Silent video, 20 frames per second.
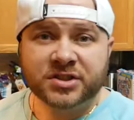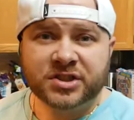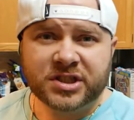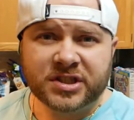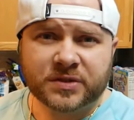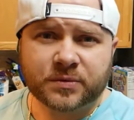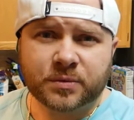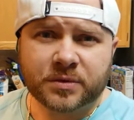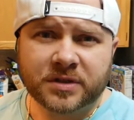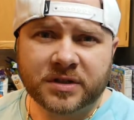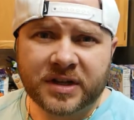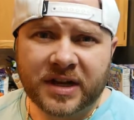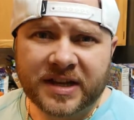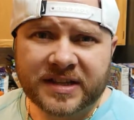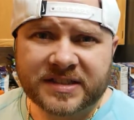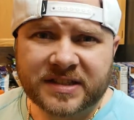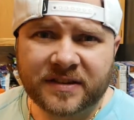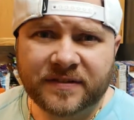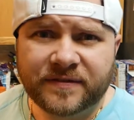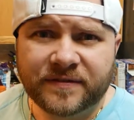Just
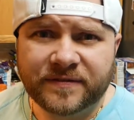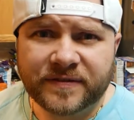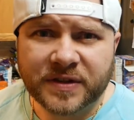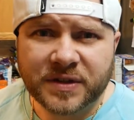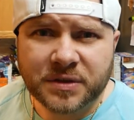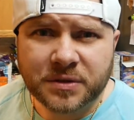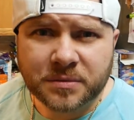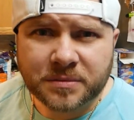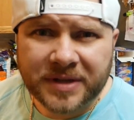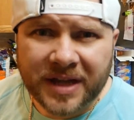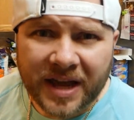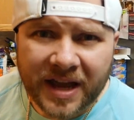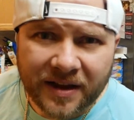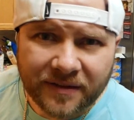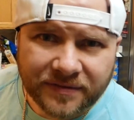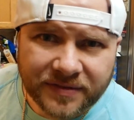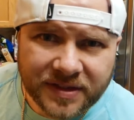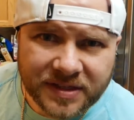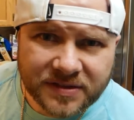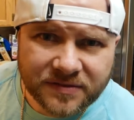realized I filmed
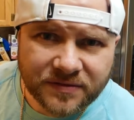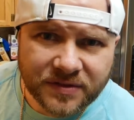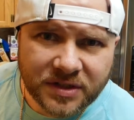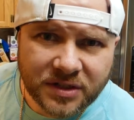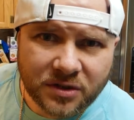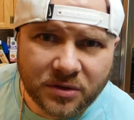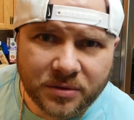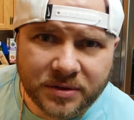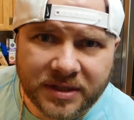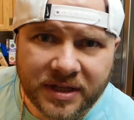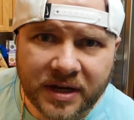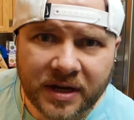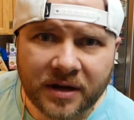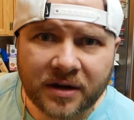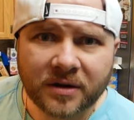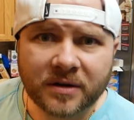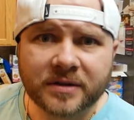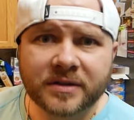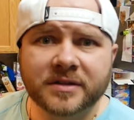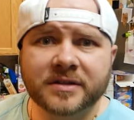half this video with the
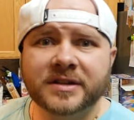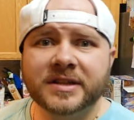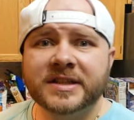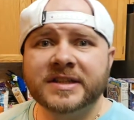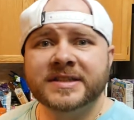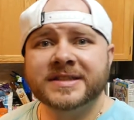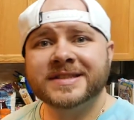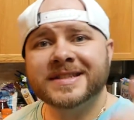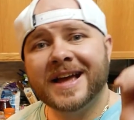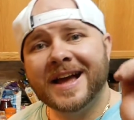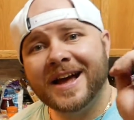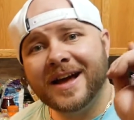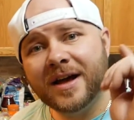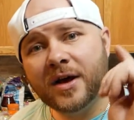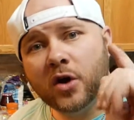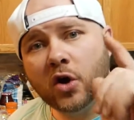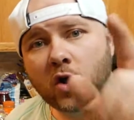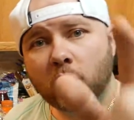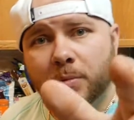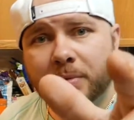hair on the lens. I
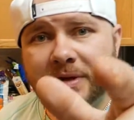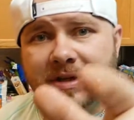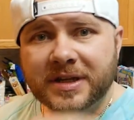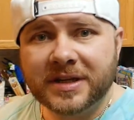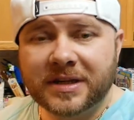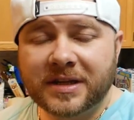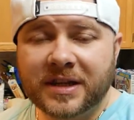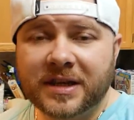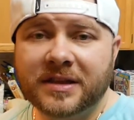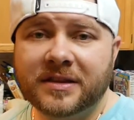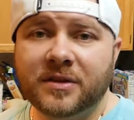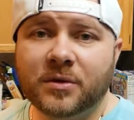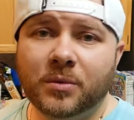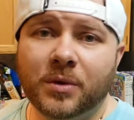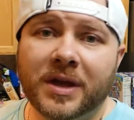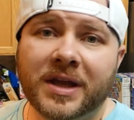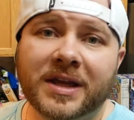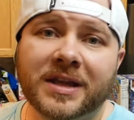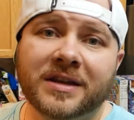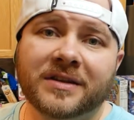hope it didn't get in the
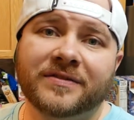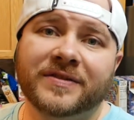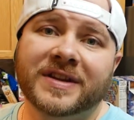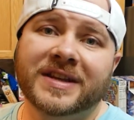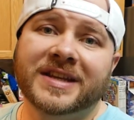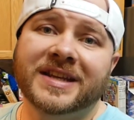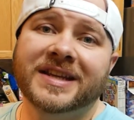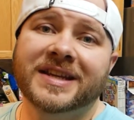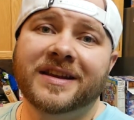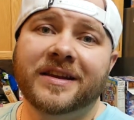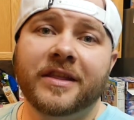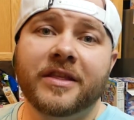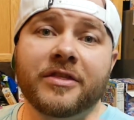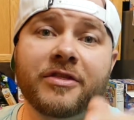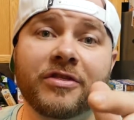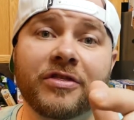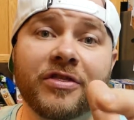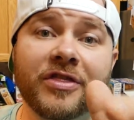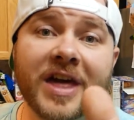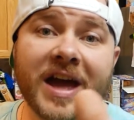way, and if it did,
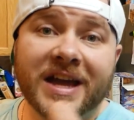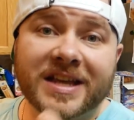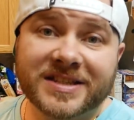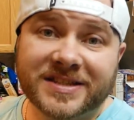that